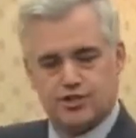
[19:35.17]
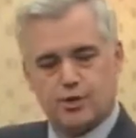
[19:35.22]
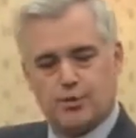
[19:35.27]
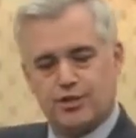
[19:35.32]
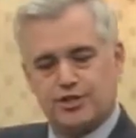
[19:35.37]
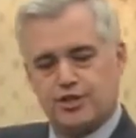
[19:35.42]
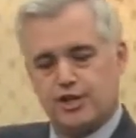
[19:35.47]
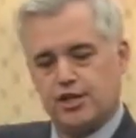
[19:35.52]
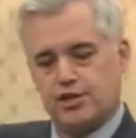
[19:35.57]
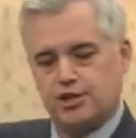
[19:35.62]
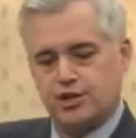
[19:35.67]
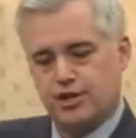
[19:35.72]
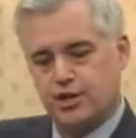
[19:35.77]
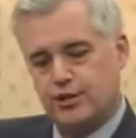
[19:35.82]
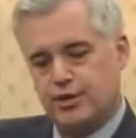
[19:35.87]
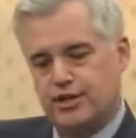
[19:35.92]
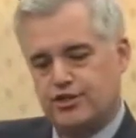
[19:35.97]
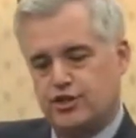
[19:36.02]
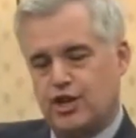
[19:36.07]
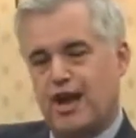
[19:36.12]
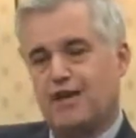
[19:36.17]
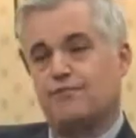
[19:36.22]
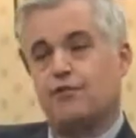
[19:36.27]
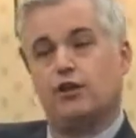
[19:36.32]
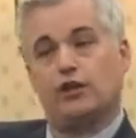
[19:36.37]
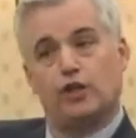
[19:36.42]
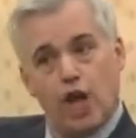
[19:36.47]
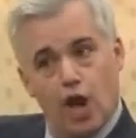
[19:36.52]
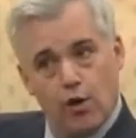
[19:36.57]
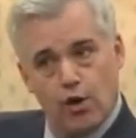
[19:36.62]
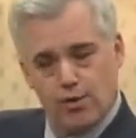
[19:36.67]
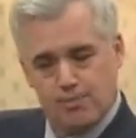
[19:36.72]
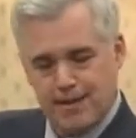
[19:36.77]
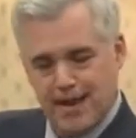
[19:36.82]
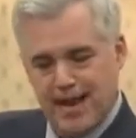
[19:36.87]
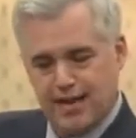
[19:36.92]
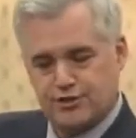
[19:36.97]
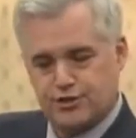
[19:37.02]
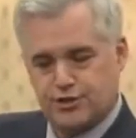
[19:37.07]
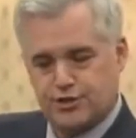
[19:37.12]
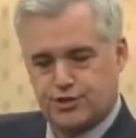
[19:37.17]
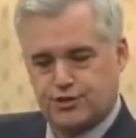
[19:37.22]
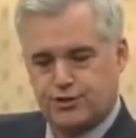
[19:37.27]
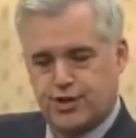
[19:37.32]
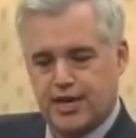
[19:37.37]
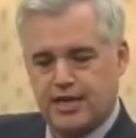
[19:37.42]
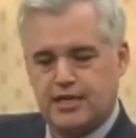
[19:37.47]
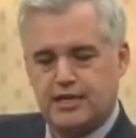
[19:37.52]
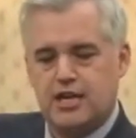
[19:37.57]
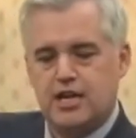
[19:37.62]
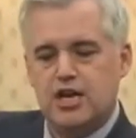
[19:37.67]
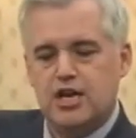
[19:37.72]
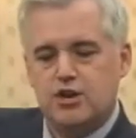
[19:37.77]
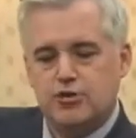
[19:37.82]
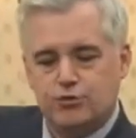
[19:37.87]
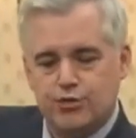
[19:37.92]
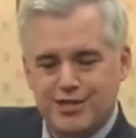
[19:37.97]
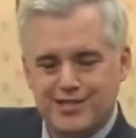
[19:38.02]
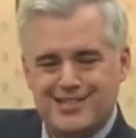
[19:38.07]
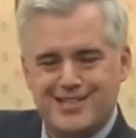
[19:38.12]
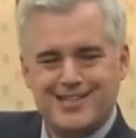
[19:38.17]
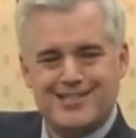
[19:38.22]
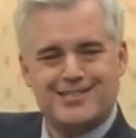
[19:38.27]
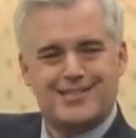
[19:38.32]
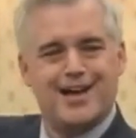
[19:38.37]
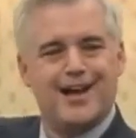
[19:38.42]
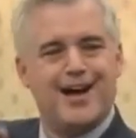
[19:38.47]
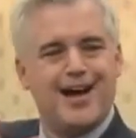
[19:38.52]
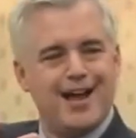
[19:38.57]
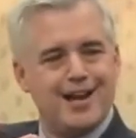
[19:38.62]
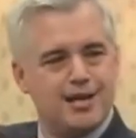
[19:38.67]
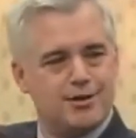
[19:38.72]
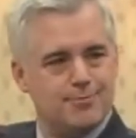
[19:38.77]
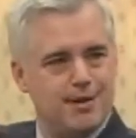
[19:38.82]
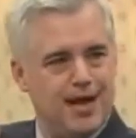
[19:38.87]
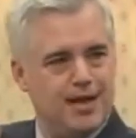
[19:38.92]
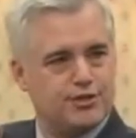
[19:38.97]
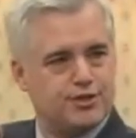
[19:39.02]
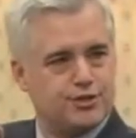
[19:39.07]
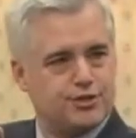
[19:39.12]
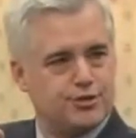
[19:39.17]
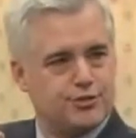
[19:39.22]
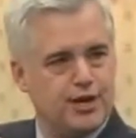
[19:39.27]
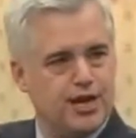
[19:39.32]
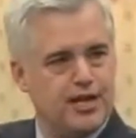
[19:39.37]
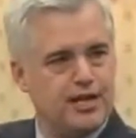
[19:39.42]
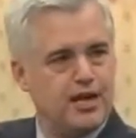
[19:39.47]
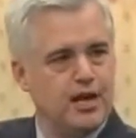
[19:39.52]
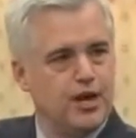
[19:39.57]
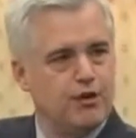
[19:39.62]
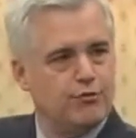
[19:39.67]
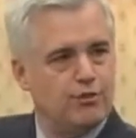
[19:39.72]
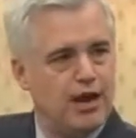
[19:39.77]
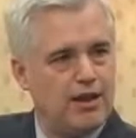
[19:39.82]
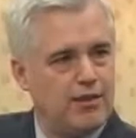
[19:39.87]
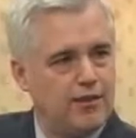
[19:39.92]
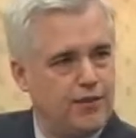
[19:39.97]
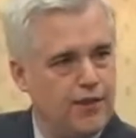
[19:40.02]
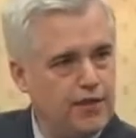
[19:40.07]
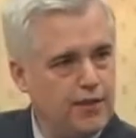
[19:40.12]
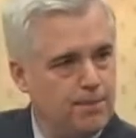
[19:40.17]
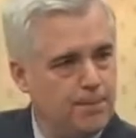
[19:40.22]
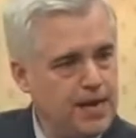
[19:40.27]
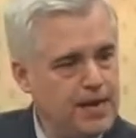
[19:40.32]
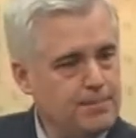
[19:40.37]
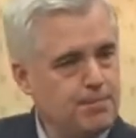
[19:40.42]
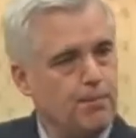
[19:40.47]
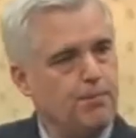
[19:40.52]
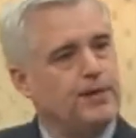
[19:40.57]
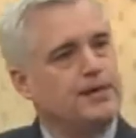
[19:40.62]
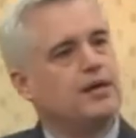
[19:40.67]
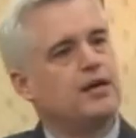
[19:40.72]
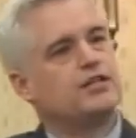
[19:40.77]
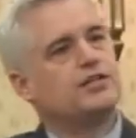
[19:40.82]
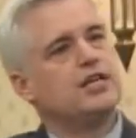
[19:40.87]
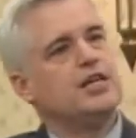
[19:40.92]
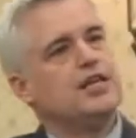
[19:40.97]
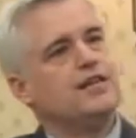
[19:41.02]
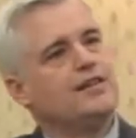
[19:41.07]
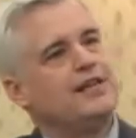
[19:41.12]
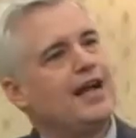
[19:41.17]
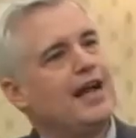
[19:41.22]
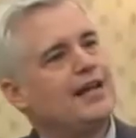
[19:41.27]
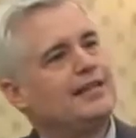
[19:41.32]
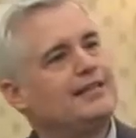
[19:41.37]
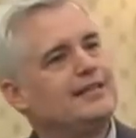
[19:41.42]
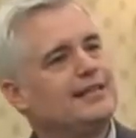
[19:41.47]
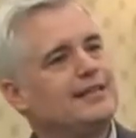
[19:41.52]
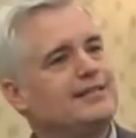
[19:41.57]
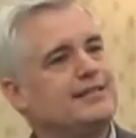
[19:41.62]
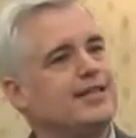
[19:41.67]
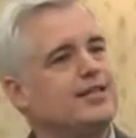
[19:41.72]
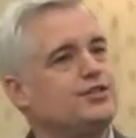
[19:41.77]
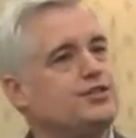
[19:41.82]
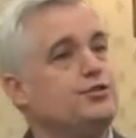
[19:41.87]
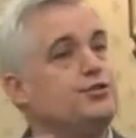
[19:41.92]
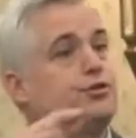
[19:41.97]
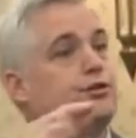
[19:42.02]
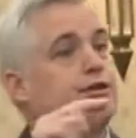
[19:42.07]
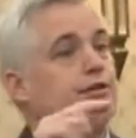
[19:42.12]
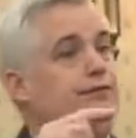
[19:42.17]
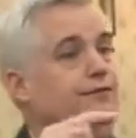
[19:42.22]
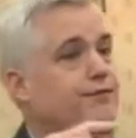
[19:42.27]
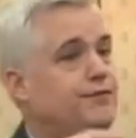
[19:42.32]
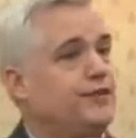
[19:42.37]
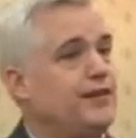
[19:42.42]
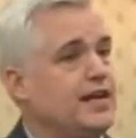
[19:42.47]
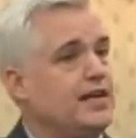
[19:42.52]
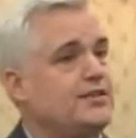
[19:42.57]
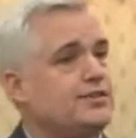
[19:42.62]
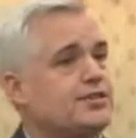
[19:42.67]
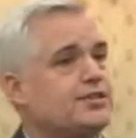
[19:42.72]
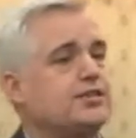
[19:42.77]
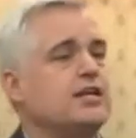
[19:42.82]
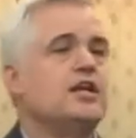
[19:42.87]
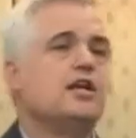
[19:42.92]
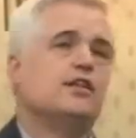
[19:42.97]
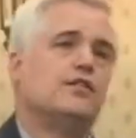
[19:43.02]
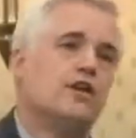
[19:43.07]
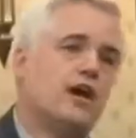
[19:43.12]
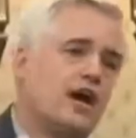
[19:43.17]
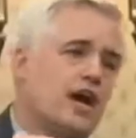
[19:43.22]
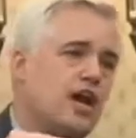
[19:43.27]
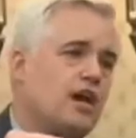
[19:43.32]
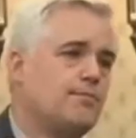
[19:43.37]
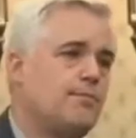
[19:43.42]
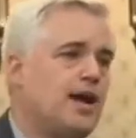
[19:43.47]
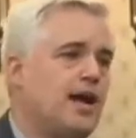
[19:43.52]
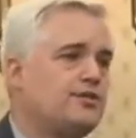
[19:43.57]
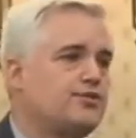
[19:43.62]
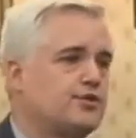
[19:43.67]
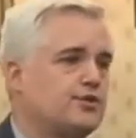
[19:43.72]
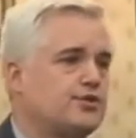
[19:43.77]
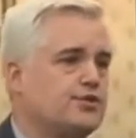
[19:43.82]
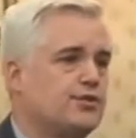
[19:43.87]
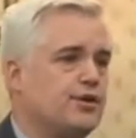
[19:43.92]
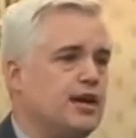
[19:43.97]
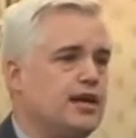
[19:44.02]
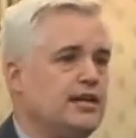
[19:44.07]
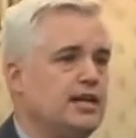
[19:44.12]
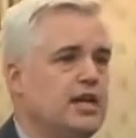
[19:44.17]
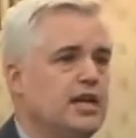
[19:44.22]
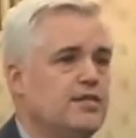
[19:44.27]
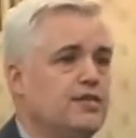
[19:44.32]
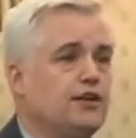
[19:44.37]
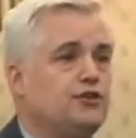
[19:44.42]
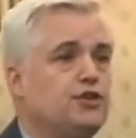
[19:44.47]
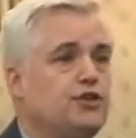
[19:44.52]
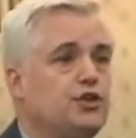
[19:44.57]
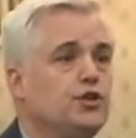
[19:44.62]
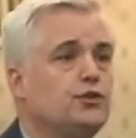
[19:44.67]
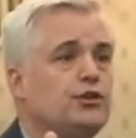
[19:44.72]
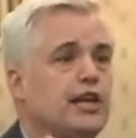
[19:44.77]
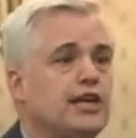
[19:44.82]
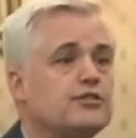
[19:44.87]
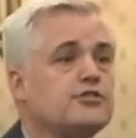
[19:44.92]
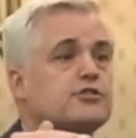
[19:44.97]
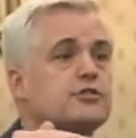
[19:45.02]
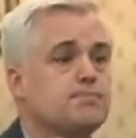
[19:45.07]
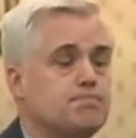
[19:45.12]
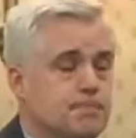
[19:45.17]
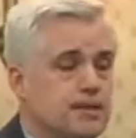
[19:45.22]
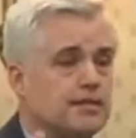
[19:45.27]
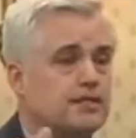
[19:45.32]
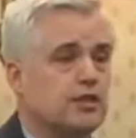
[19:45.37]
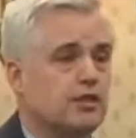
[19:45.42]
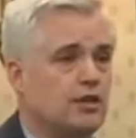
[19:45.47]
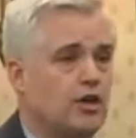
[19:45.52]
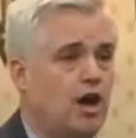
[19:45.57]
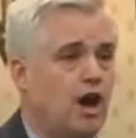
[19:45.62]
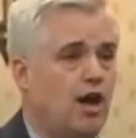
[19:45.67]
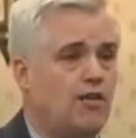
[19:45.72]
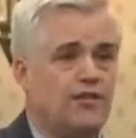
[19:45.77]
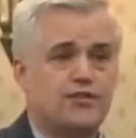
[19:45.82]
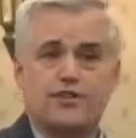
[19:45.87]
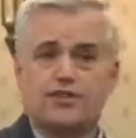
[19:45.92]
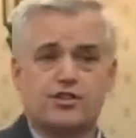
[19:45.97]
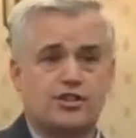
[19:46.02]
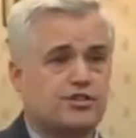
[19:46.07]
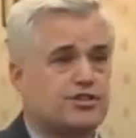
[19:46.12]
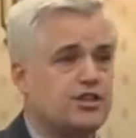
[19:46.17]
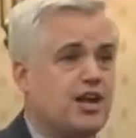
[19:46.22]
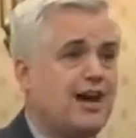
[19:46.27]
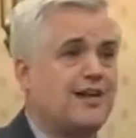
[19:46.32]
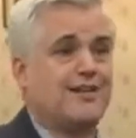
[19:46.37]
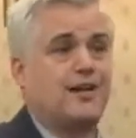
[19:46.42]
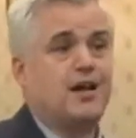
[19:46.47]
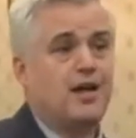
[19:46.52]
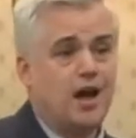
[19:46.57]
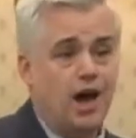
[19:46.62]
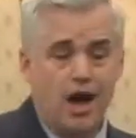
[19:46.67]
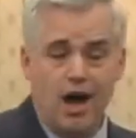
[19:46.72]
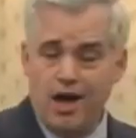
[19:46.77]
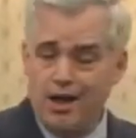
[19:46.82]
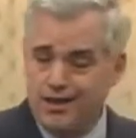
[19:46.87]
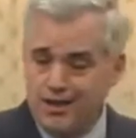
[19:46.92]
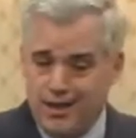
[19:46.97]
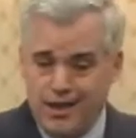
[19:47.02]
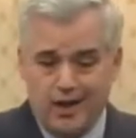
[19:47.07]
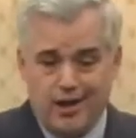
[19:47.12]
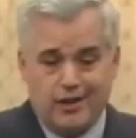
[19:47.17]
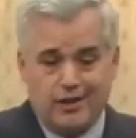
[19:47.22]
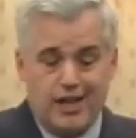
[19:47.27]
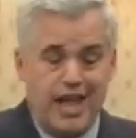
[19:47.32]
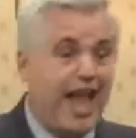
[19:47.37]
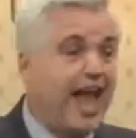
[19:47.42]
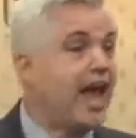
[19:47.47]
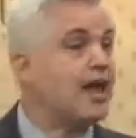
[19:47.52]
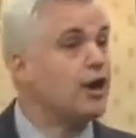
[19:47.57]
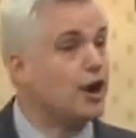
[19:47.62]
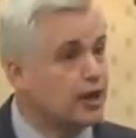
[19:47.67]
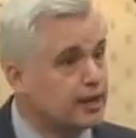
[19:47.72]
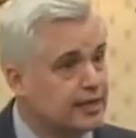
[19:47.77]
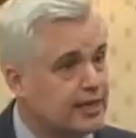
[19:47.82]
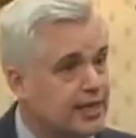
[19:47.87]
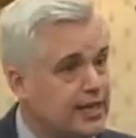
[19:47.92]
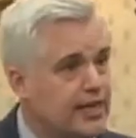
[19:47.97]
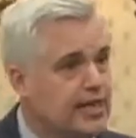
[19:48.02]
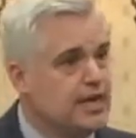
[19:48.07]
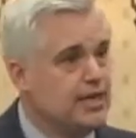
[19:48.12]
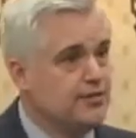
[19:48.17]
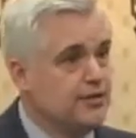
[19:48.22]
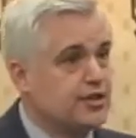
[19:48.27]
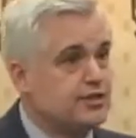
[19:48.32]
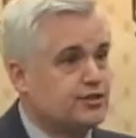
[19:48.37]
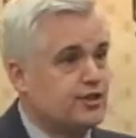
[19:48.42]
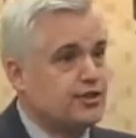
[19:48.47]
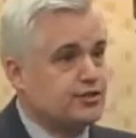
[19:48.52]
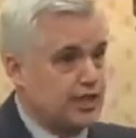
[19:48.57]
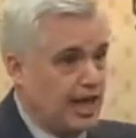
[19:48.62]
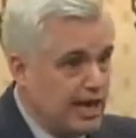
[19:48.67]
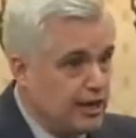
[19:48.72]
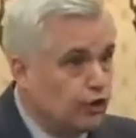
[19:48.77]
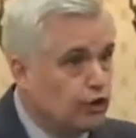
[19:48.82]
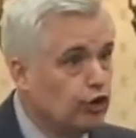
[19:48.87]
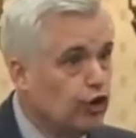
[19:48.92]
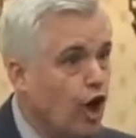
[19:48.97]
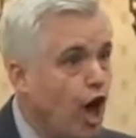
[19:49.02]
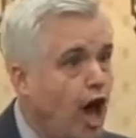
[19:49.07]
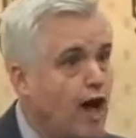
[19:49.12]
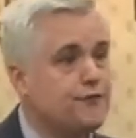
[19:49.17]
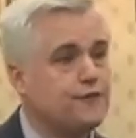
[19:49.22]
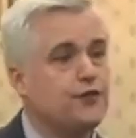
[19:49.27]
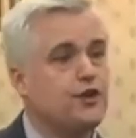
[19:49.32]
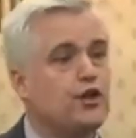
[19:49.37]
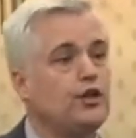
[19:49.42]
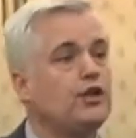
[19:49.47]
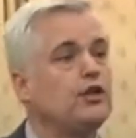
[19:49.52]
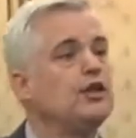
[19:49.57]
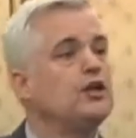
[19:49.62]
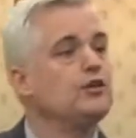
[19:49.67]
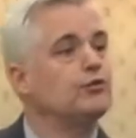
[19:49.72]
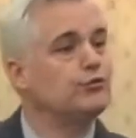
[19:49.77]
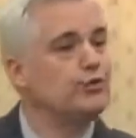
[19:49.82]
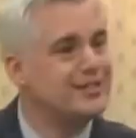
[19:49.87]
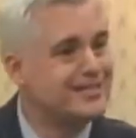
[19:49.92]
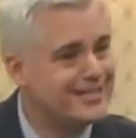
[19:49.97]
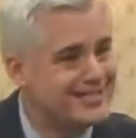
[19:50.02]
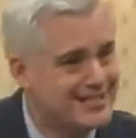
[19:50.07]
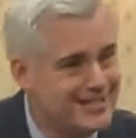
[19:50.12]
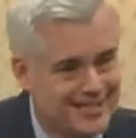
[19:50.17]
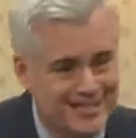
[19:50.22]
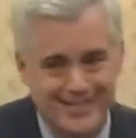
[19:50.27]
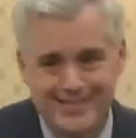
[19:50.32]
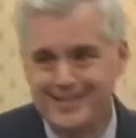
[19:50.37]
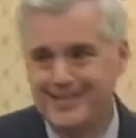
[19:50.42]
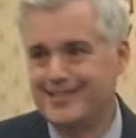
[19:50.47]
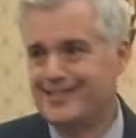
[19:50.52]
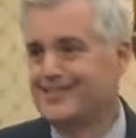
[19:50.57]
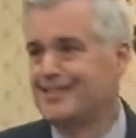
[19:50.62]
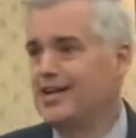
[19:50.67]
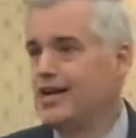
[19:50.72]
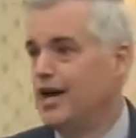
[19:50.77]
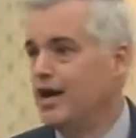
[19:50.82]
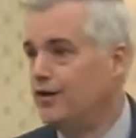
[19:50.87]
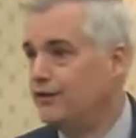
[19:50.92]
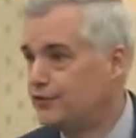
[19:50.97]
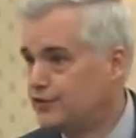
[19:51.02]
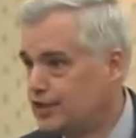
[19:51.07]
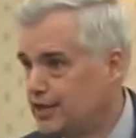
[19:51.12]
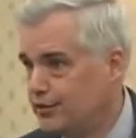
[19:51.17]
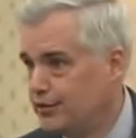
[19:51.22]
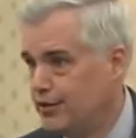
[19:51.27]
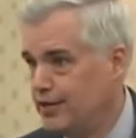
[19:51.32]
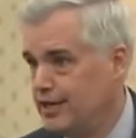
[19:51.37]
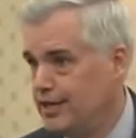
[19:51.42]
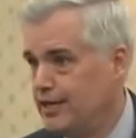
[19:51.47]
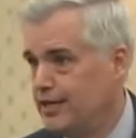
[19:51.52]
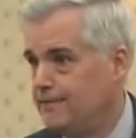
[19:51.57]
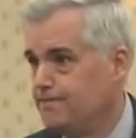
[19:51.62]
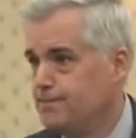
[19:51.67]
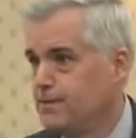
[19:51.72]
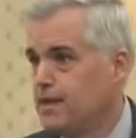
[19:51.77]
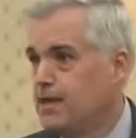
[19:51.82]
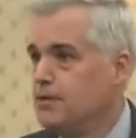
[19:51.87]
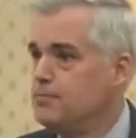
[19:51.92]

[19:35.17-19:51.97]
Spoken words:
So what you need to do is you have the lower magistrate resist the higher magistrate rather than the people, because the idea is this: you convince the higher magistrate that you can submit to law, that this is not an anarchy, this is a lawful resistance of tyranny,